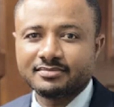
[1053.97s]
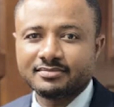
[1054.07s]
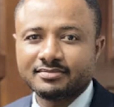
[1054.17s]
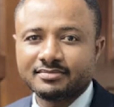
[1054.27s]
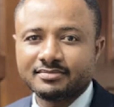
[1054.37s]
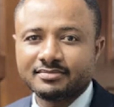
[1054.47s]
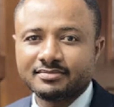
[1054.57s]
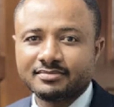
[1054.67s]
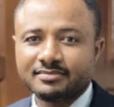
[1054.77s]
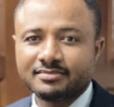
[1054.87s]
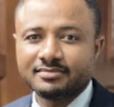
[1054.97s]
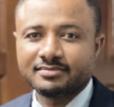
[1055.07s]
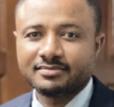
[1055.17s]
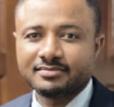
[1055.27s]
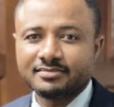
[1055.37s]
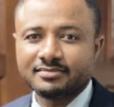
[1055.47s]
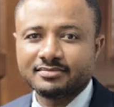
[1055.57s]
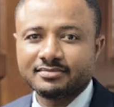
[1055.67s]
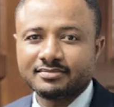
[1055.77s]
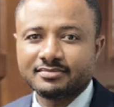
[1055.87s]

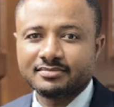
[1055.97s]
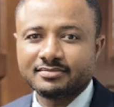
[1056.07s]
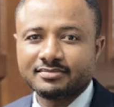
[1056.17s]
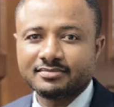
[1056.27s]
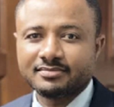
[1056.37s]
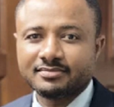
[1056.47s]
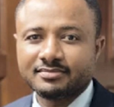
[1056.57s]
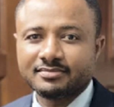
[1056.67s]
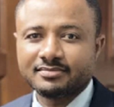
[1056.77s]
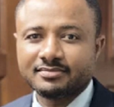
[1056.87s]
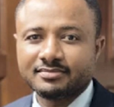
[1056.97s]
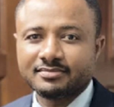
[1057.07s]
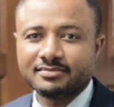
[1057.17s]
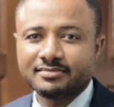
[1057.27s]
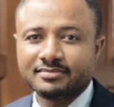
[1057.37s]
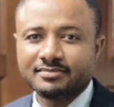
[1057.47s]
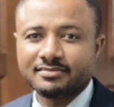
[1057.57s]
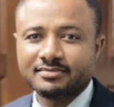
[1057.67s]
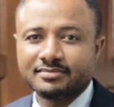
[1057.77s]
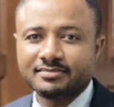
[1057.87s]

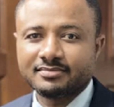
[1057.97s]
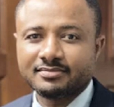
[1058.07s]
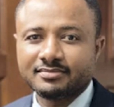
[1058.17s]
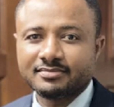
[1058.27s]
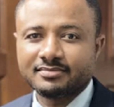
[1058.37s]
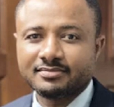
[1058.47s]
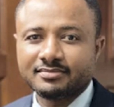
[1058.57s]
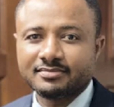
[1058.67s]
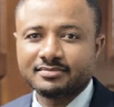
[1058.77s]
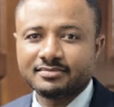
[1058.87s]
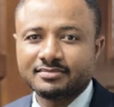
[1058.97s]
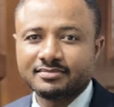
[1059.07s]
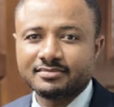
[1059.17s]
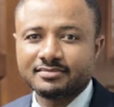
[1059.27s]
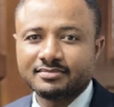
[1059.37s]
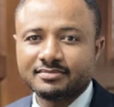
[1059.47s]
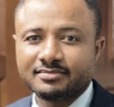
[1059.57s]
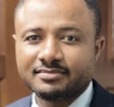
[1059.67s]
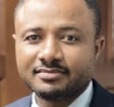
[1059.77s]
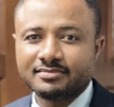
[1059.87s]

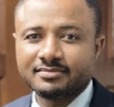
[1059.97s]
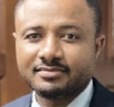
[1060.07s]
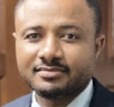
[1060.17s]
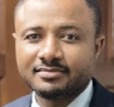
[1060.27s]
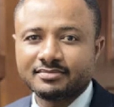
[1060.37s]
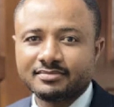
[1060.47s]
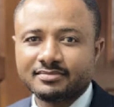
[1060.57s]
This person isn't speaking.